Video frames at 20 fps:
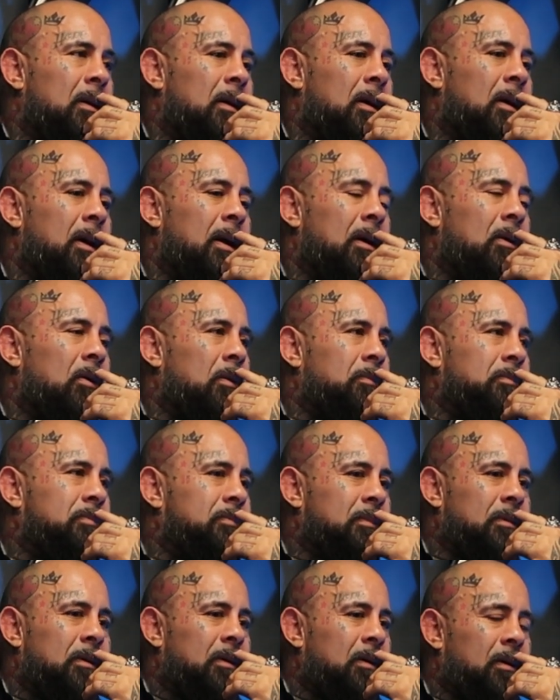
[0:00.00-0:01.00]
And I go,
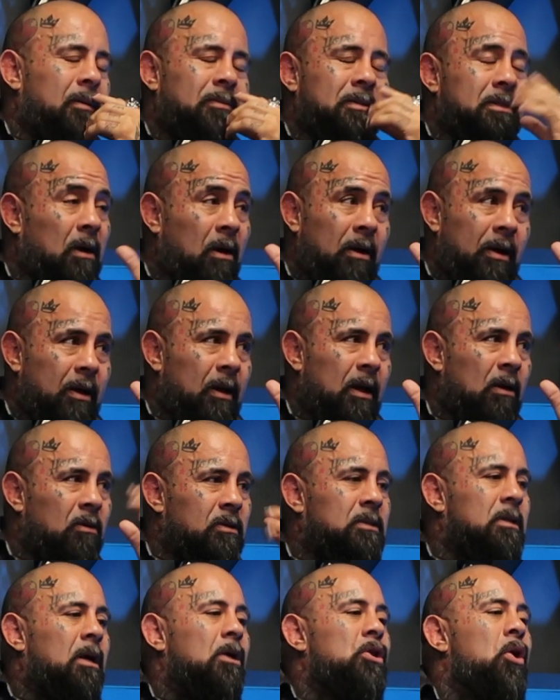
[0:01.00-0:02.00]
I'm sorry? He
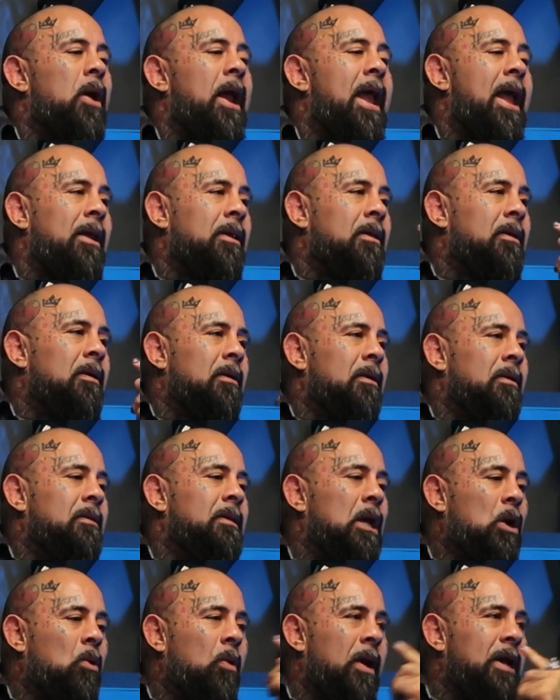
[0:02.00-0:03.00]
goes, "Your hand,
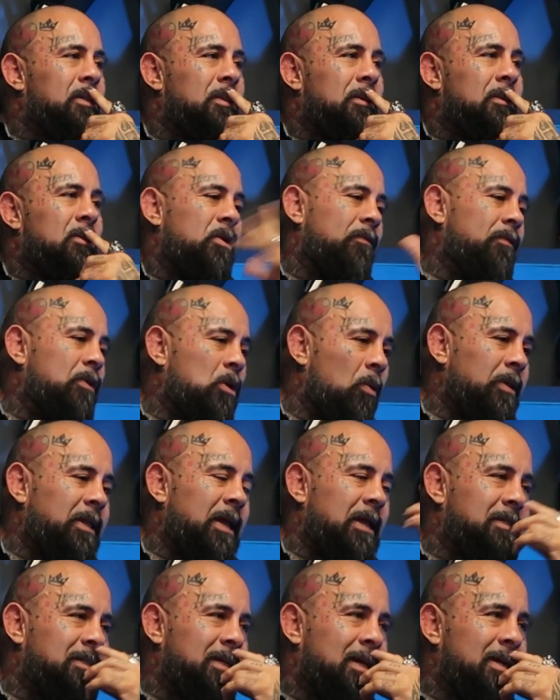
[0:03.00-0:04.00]
the equation, do you even know what
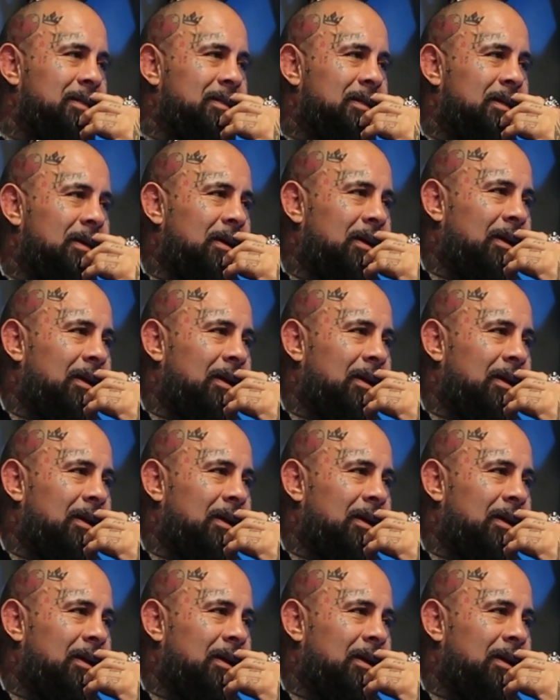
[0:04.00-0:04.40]
that says?"